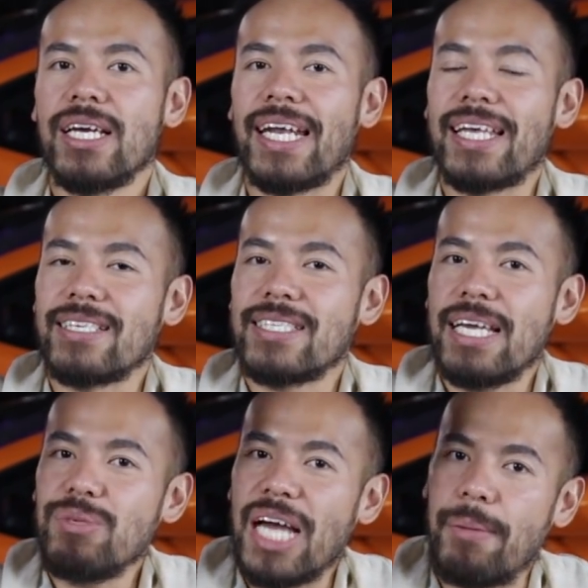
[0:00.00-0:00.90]
and at the
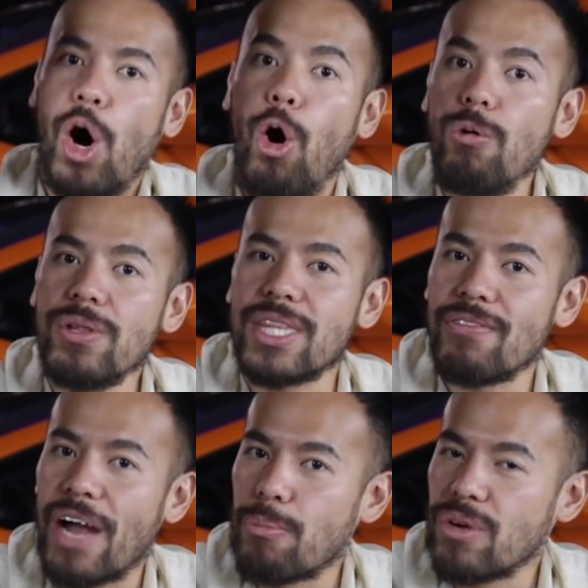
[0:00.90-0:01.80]
same time hold the
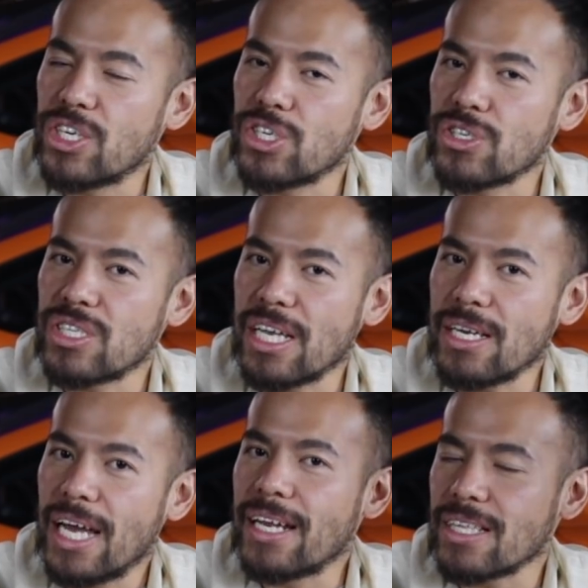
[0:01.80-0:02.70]
vibrational state
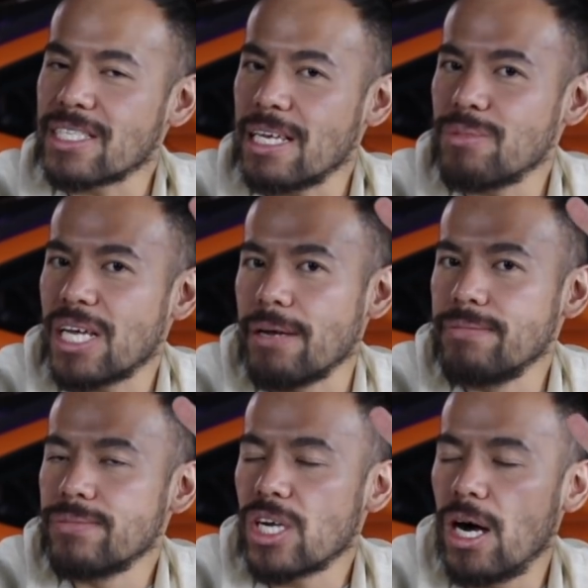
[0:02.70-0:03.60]
and at the same time
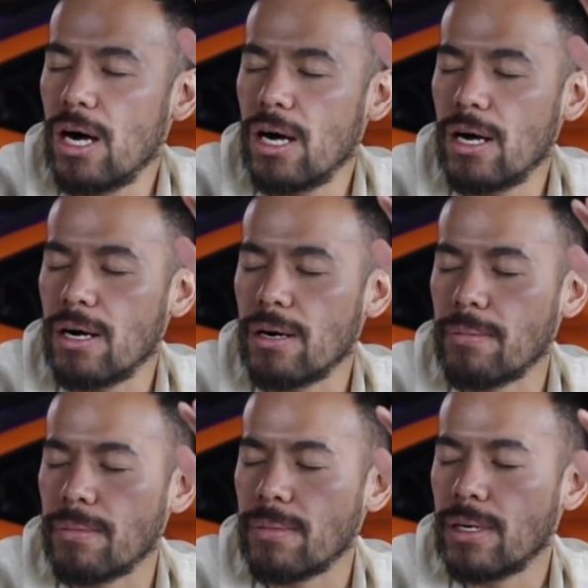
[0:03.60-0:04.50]

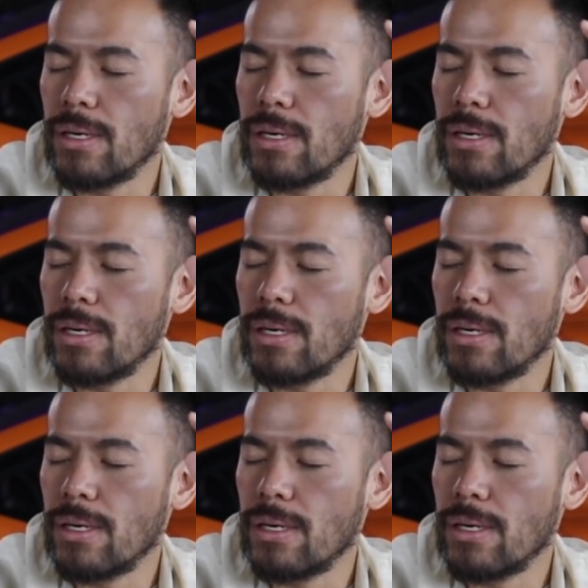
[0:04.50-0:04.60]
calm